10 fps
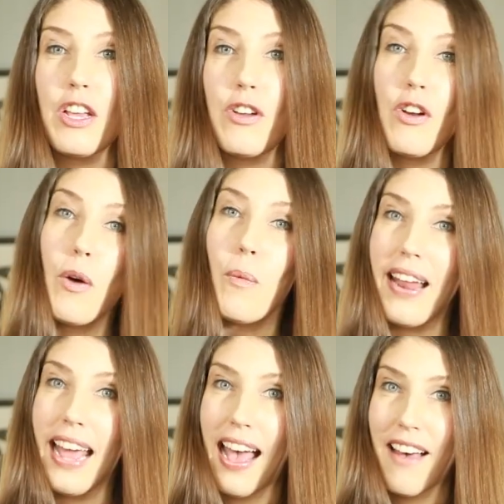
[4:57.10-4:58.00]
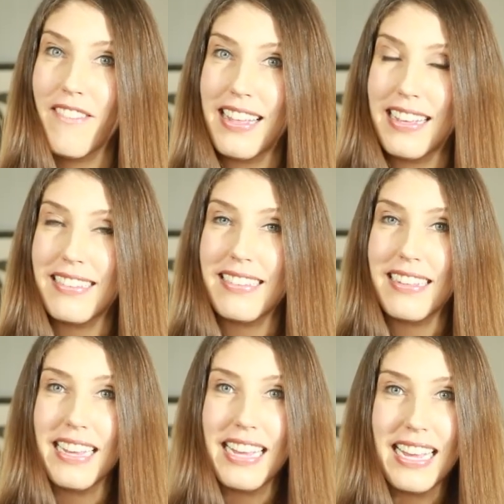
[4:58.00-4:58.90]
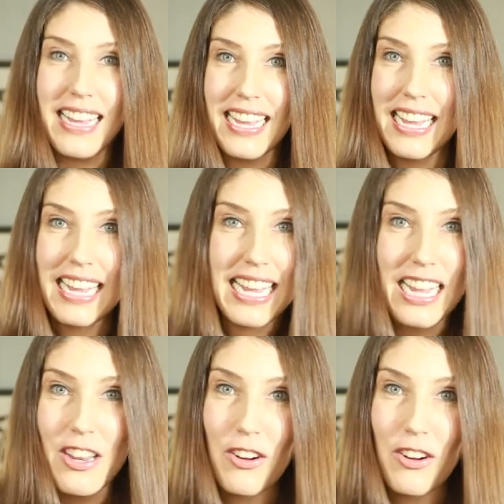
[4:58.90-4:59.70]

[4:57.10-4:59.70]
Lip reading: You don't want to have this in